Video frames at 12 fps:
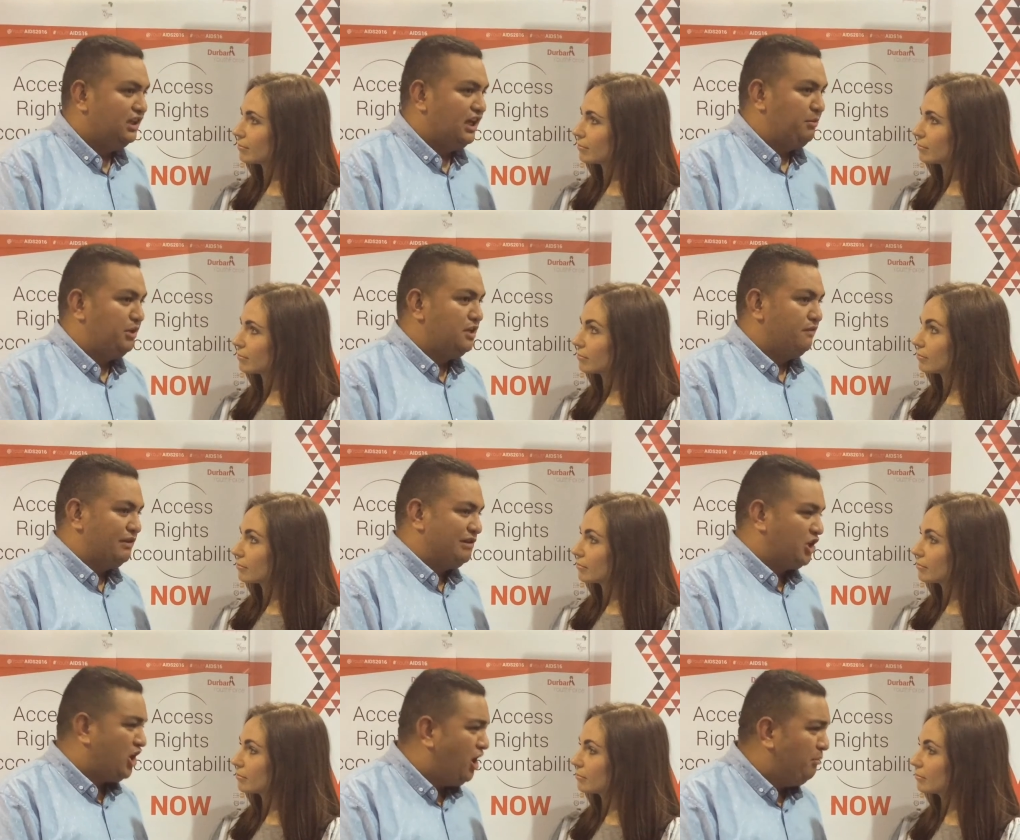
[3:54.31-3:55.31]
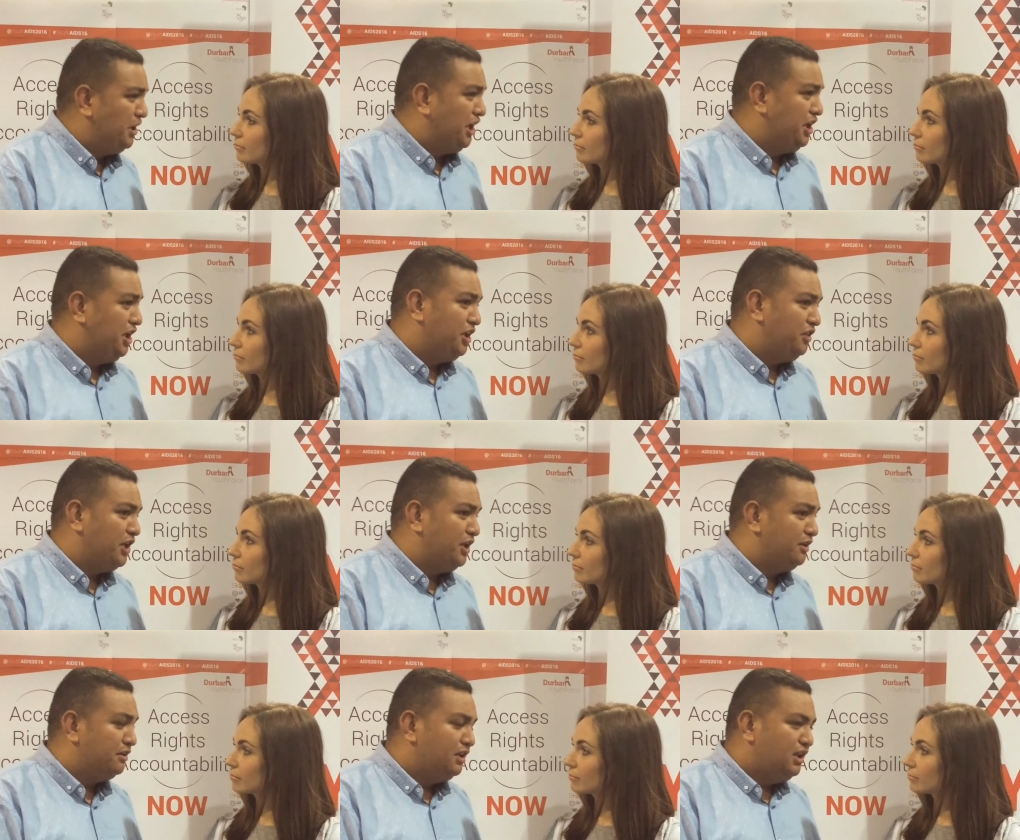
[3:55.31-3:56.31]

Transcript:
Speaker 1: I mean, if they're accommodating, then